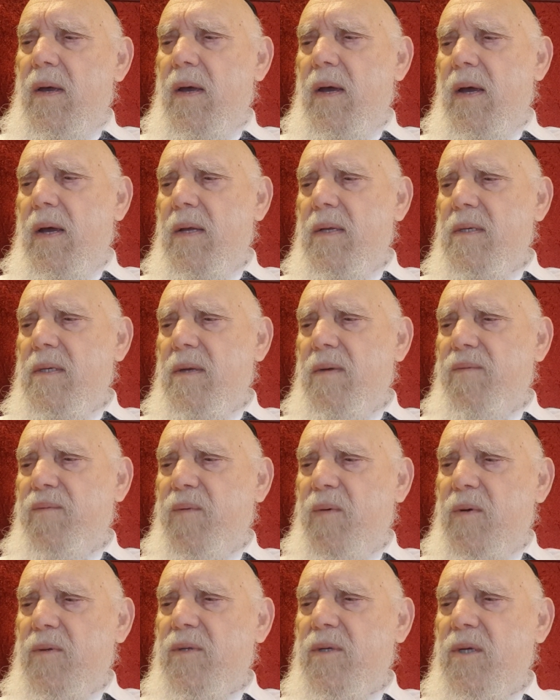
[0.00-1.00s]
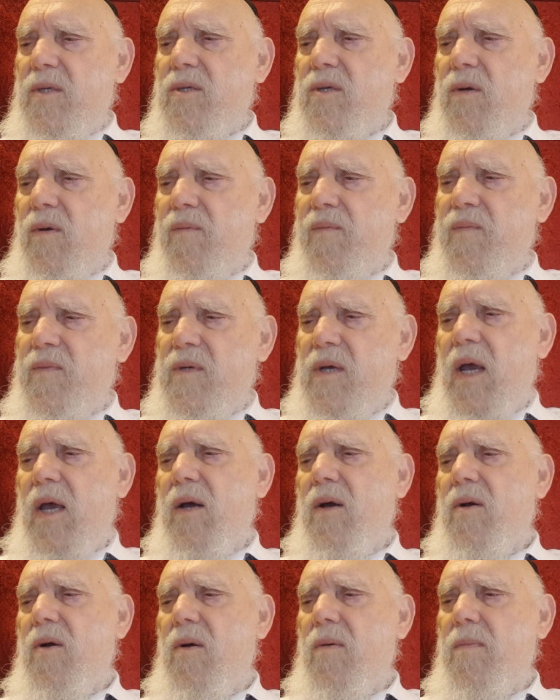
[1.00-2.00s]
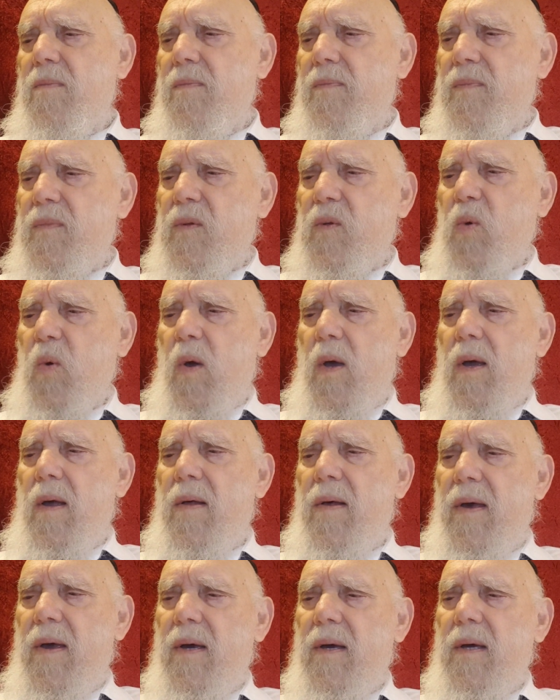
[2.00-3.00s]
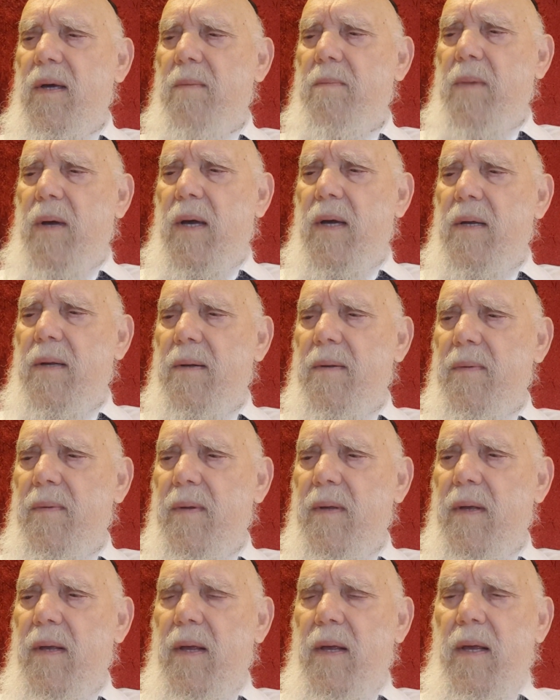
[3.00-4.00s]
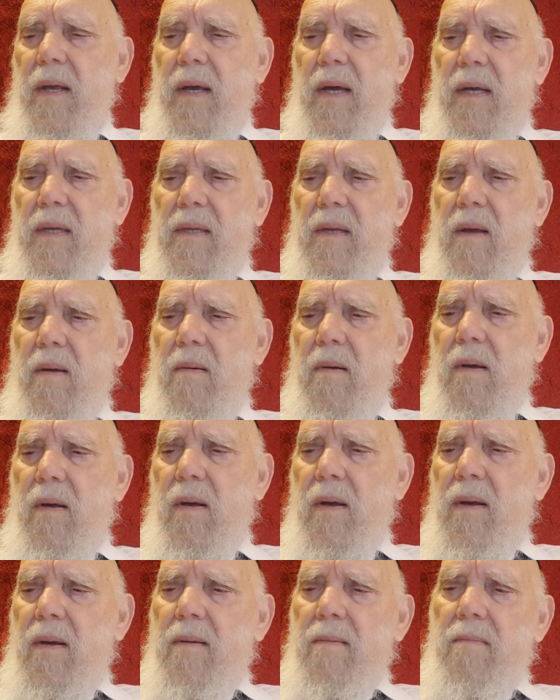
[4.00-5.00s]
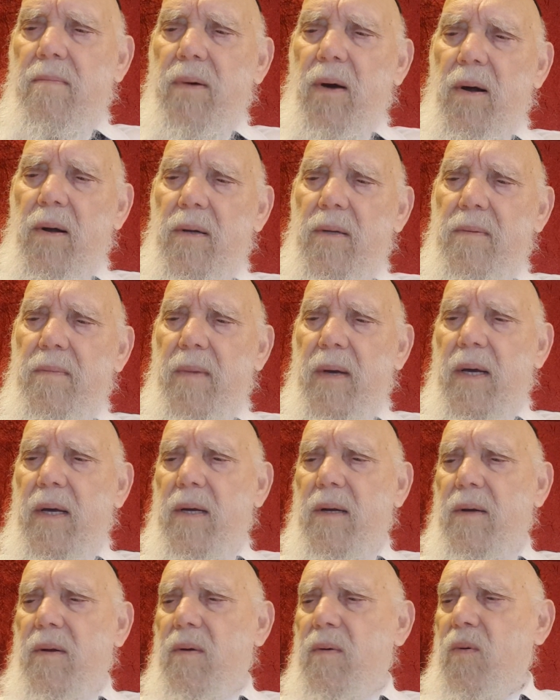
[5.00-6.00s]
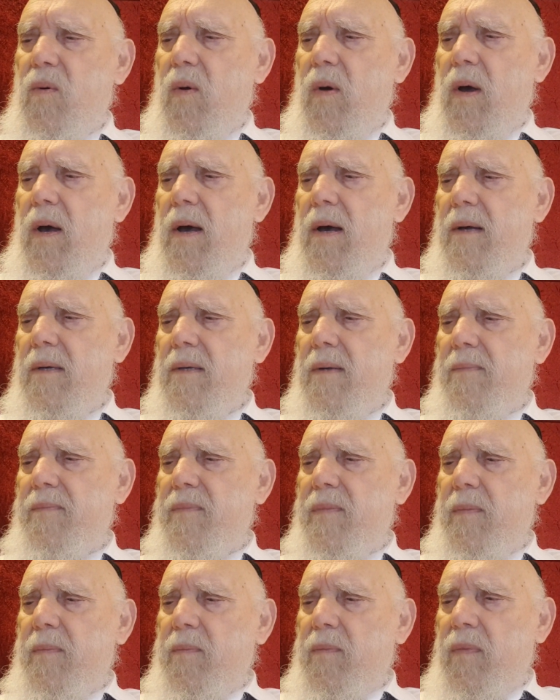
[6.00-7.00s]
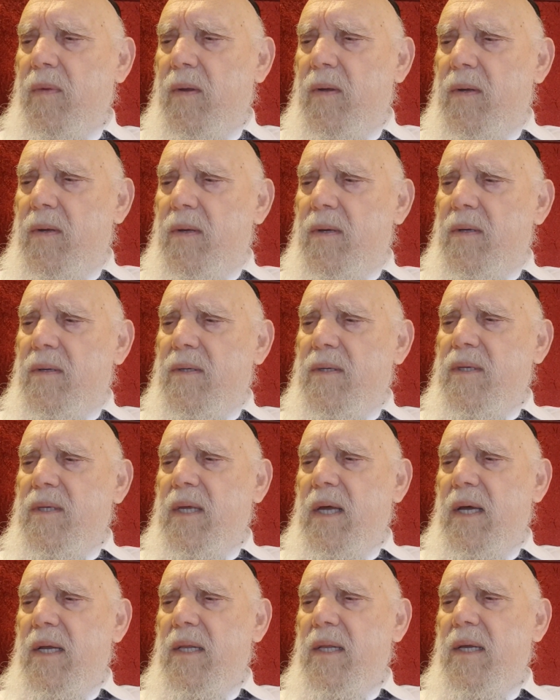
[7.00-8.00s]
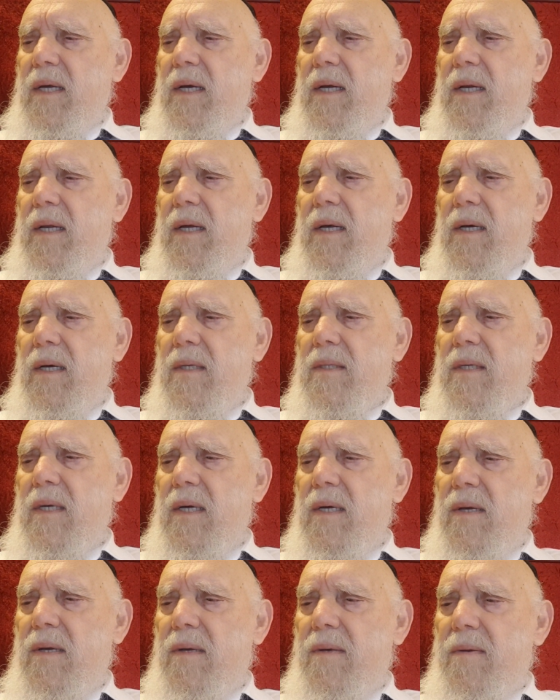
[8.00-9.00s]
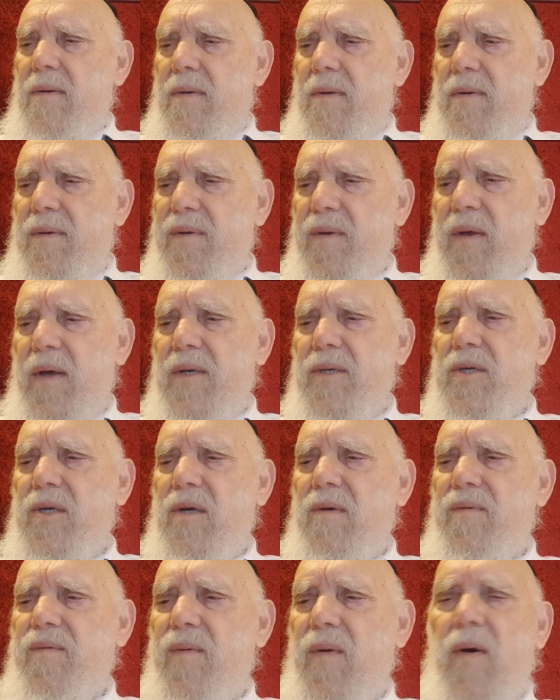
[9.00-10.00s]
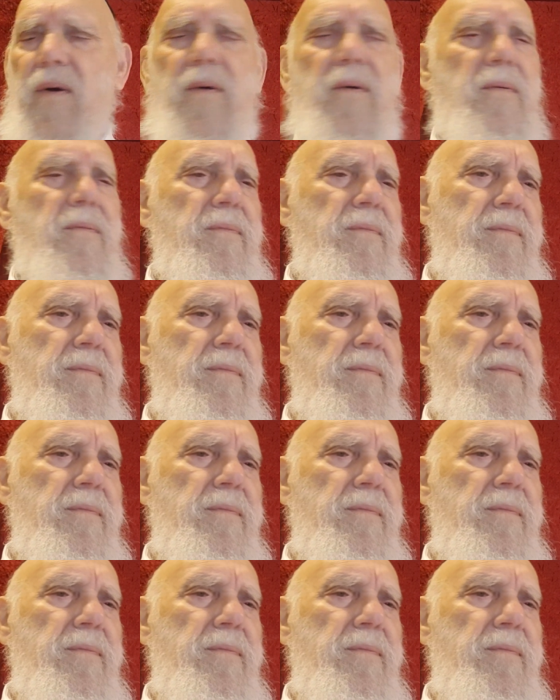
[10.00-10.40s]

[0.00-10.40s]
and the forces of Jacob to a hairy man and a bald man who are standing near the threshing floor.